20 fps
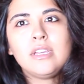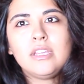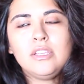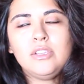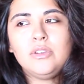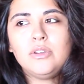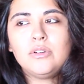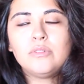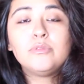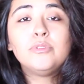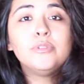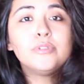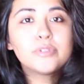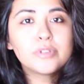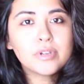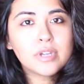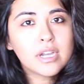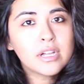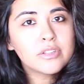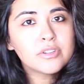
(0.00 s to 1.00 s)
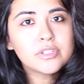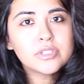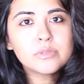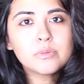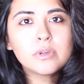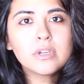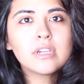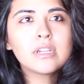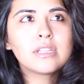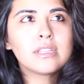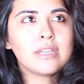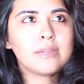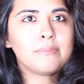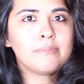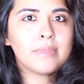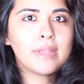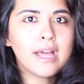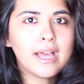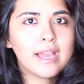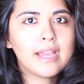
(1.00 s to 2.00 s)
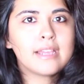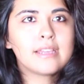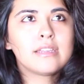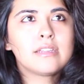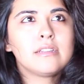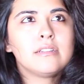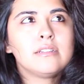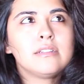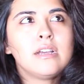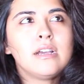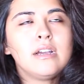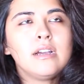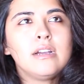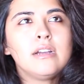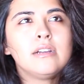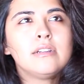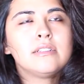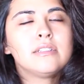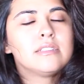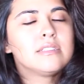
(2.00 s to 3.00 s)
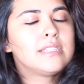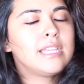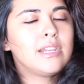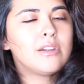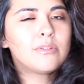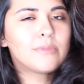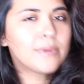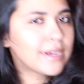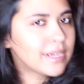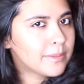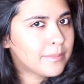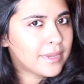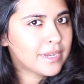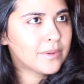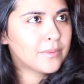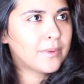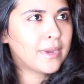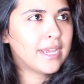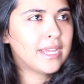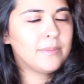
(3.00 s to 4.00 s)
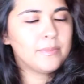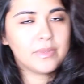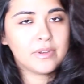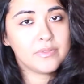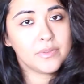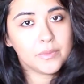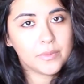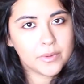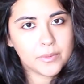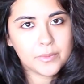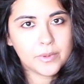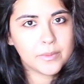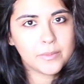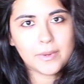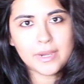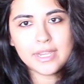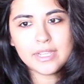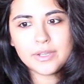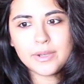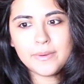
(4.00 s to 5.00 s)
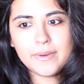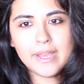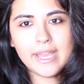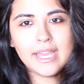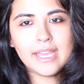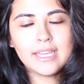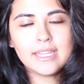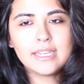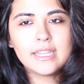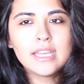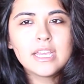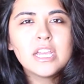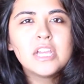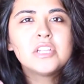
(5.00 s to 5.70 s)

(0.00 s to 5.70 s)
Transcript: You know, neutral colors work, like black. Uh, they don't recommend white, but if you want to wear white, go ahead.